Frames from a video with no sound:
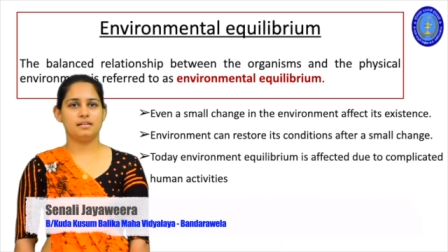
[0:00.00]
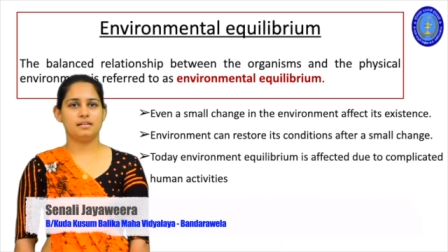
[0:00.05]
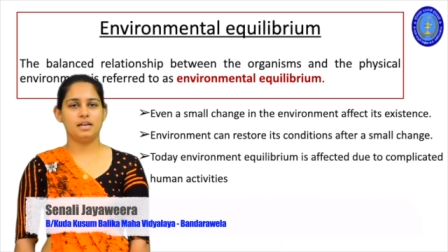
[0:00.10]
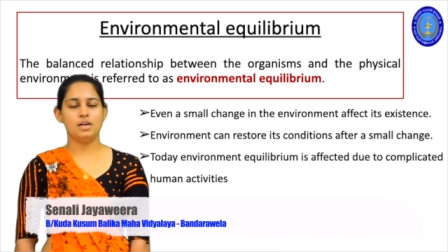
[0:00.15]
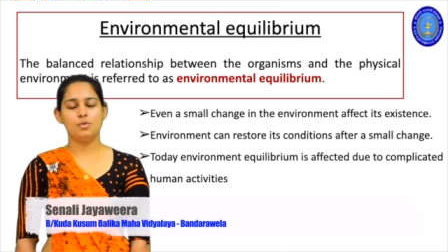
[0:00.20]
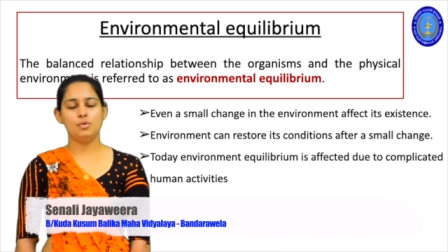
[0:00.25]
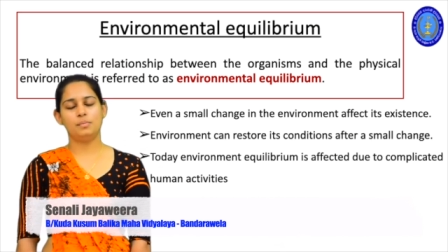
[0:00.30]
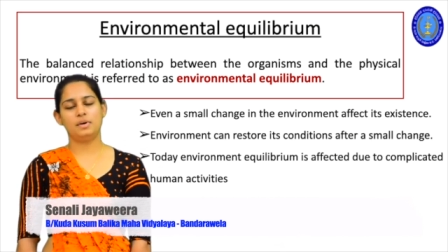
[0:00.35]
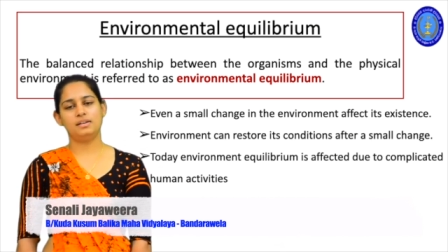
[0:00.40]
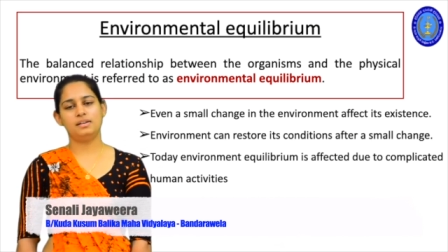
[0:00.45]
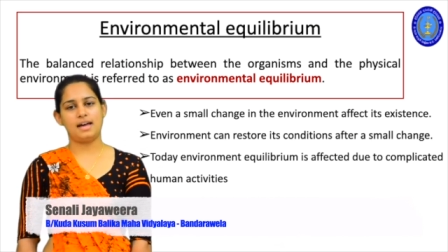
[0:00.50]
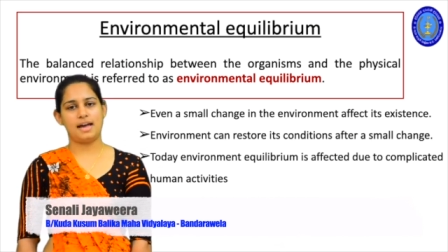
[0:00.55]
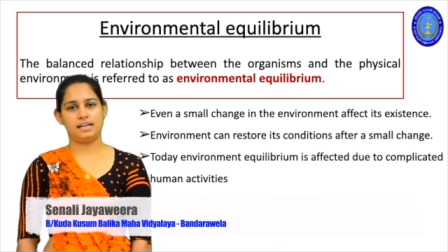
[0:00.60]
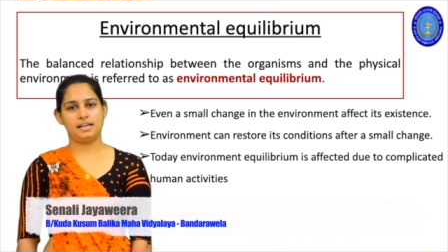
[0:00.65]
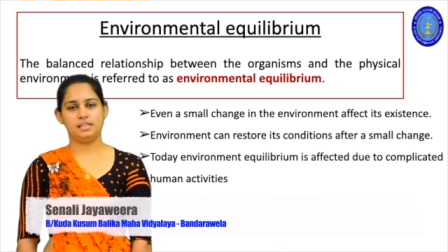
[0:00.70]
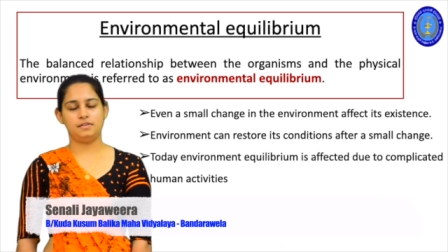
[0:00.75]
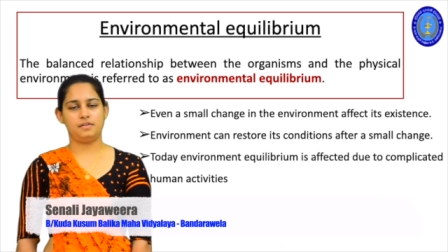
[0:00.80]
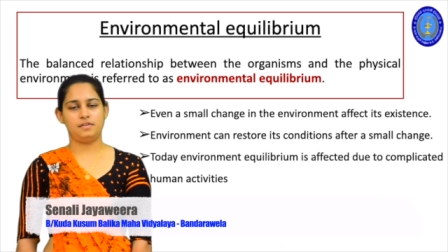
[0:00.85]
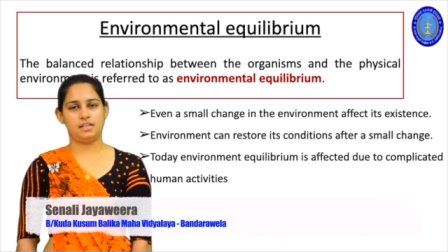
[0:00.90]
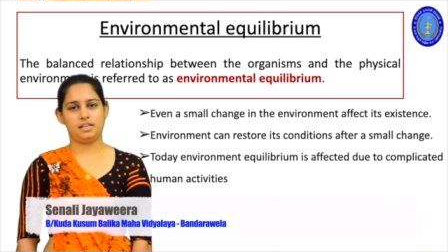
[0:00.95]
human
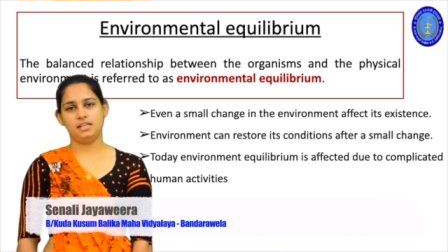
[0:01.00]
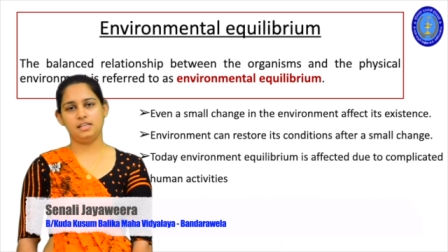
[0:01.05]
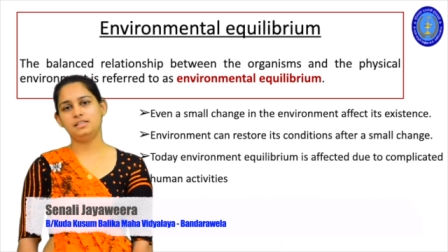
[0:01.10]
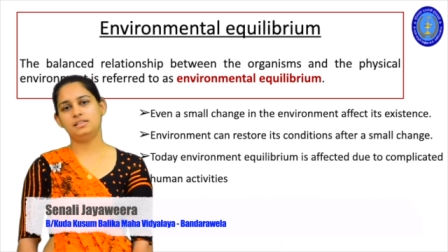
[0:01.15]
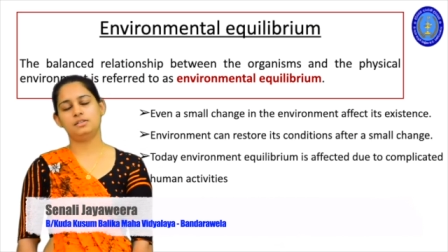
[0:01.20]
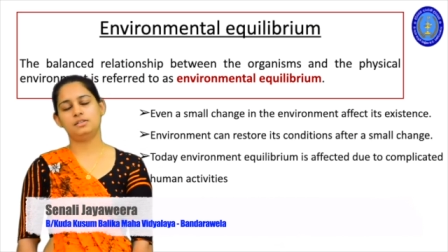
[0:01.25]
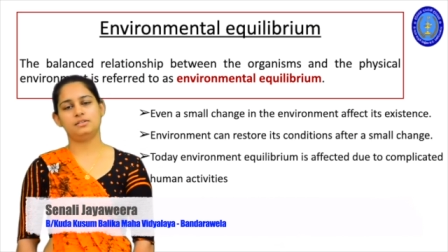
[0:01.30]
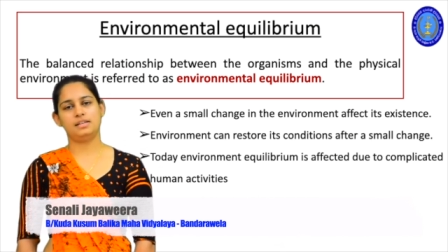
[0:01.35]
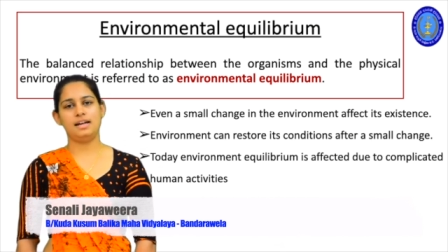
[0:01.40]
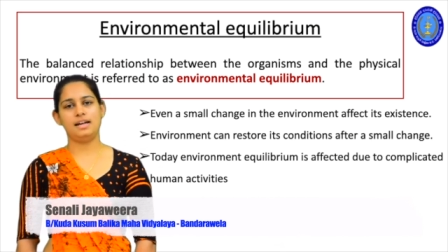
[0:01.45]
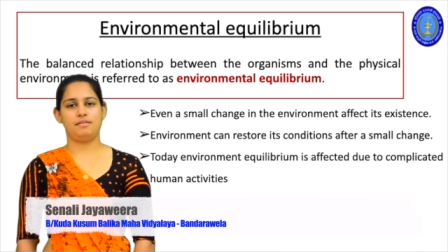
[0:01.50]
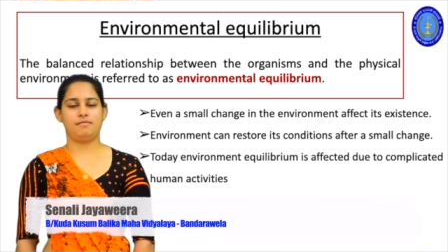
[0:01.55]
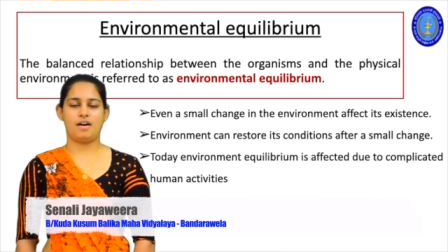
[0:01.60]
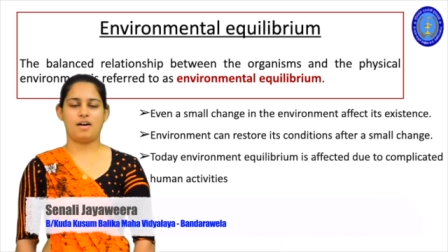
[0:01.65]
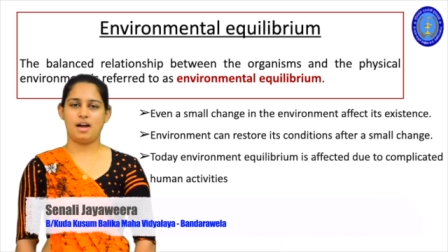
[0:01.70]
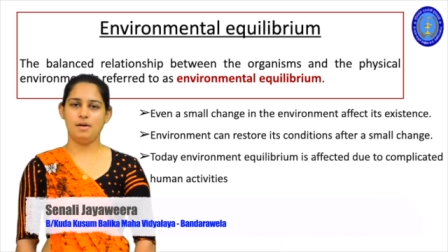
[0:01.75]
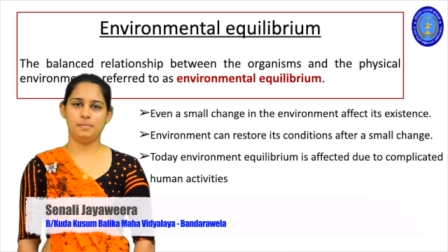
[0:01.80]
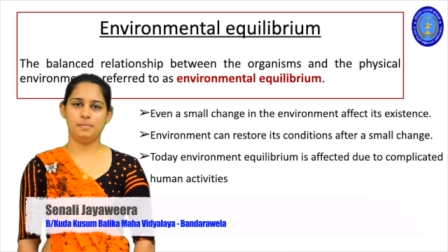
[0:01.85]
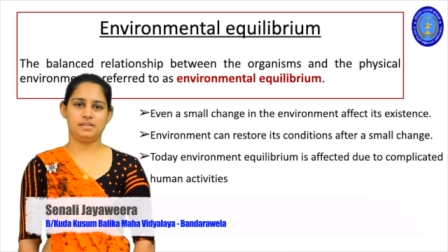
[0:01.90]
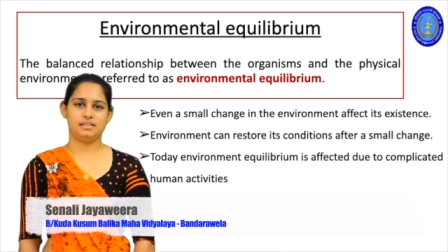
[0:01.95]
activities to the
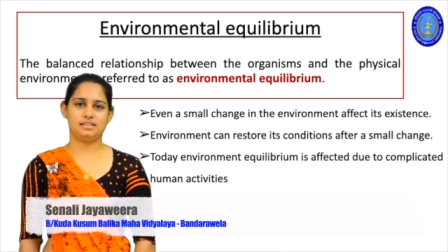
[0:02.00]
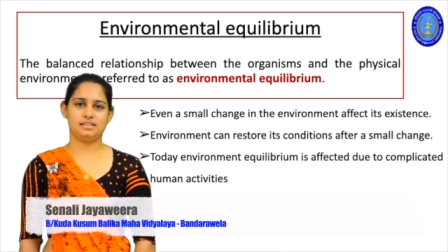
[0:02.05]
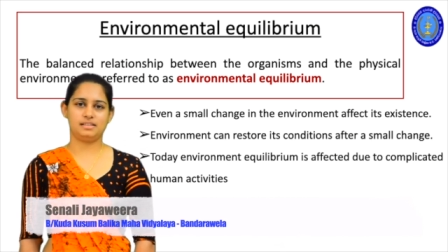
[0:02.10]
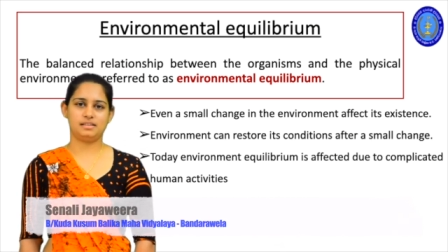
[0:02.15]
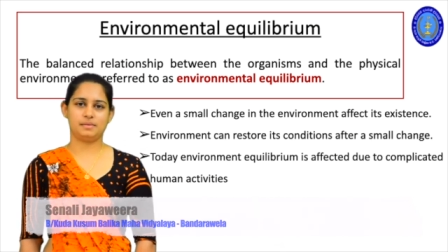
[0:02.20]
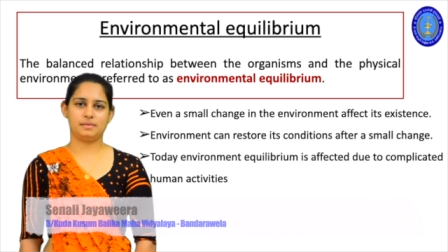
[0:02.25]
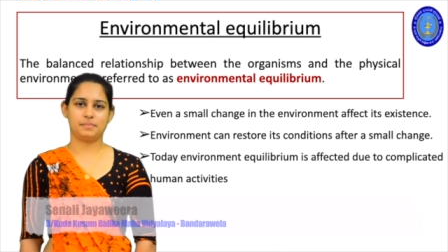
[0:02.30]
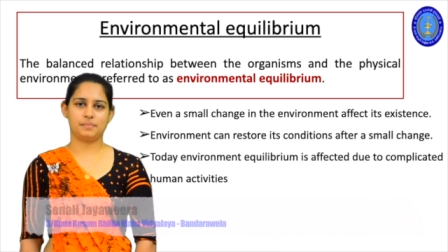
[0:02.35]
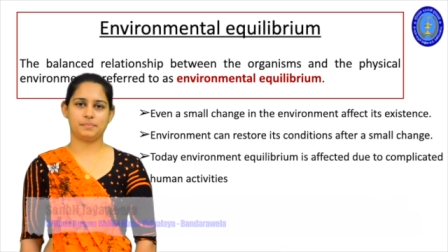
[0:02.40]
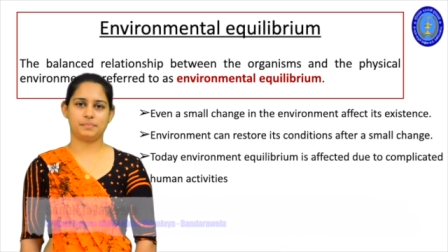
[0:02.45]
environment.